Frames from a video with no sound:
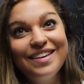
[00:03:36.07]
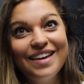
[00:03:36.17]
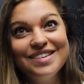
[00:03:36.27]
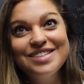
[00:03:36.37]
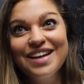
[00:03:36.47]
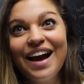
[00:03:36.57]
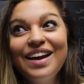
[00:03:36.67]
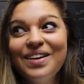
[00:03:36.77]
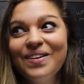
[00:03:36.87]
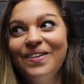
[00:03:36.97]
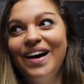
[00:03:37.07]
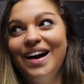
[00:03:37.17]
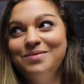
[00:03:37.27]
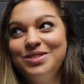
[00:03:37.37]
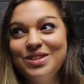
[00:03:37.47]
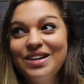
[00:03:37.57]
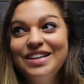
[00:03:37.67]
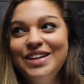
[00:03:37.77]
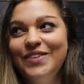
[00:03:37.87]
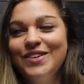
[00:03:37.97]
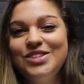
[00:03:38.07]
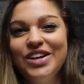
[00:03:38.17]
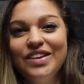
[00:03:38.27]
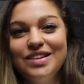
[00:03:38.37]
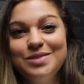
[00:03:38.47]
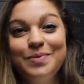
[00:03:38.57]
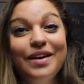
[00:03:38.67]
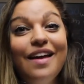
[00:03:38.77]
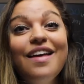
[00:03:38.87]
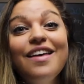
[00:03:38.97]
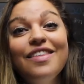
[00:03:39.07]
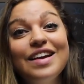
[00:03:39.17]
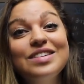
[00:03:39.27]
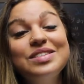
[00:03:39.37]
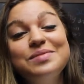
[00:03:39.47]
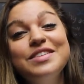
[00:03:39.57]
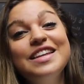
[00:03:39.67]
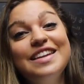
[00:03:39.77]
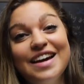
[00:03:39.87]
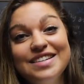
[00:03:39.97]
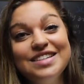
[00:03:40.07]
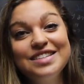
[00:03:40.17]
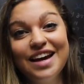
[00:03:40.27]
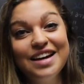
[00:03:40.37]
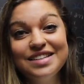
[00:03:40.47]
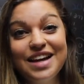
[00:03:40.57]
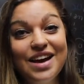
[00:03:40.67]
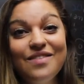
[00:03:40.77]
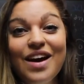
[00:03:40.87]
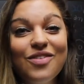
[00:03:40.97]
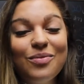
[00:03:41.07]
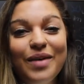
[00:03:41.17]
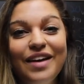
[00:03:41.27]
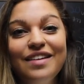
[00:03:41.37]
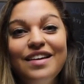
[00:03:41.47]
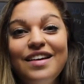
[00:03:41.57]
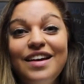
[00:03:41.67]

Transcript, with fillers: Yes, I know, I'm sorry if you're jealous, but they're some of the nicest guys I've ever met.